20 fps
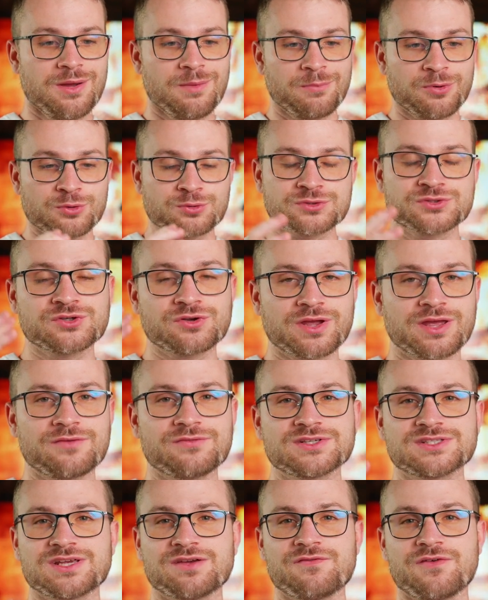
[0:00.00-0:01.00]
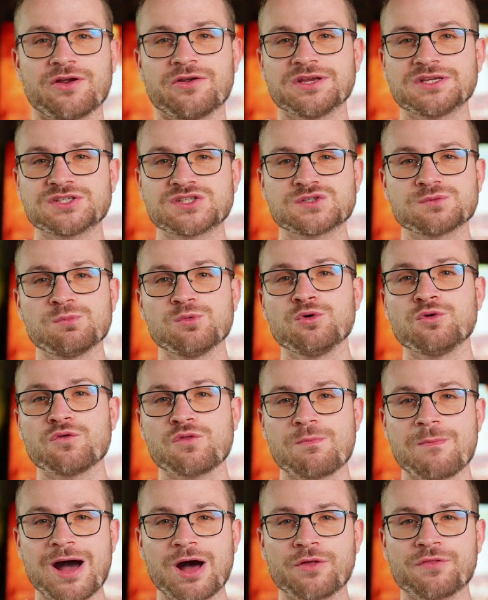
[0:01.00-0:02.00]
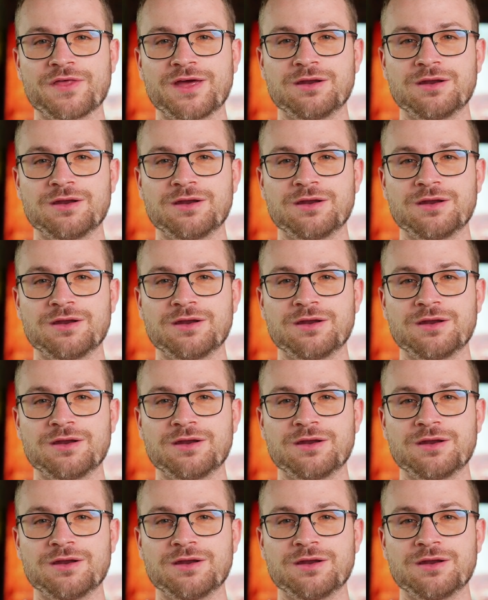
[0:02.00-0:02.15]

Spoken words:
but also give us a very smooth mouth